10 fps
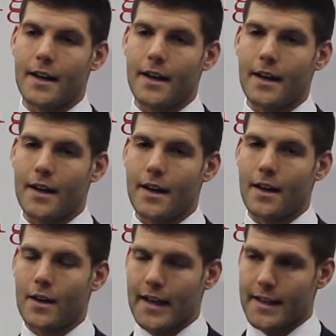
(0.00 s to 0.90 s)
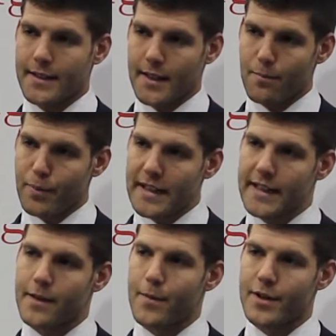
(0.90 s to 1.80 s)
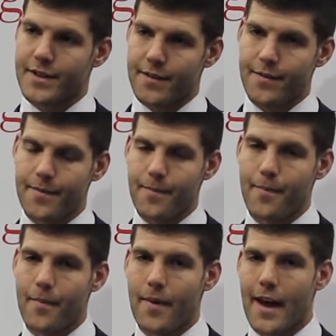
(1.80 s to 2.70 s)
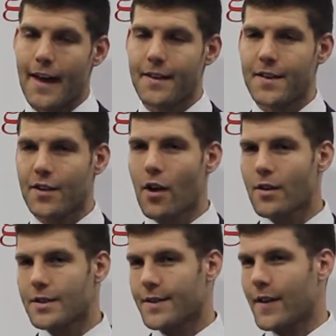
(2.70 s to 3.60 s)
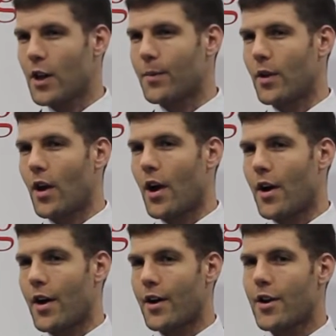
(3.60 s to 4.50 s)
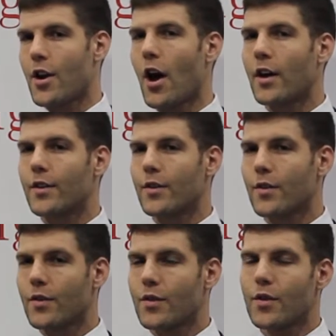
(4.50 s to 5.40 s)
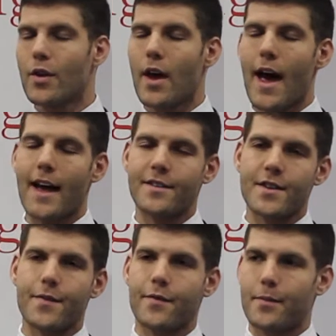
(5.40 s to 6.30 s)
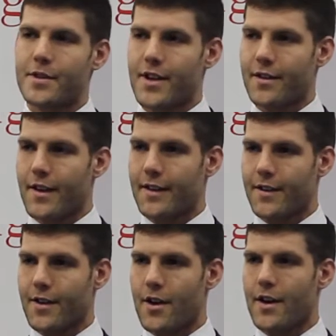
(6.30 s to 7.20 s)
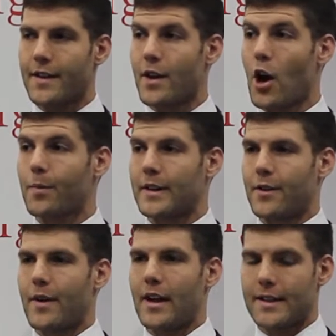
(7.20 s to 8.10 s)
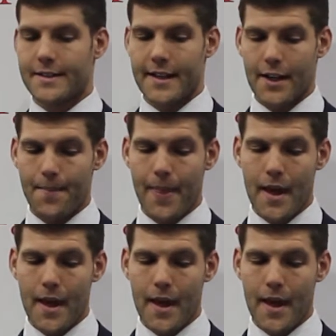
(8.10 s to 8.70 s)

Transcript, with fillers: uh, like I said, completely immersive, and the technologies available are not as different from each other as they are in the augmented reality setup.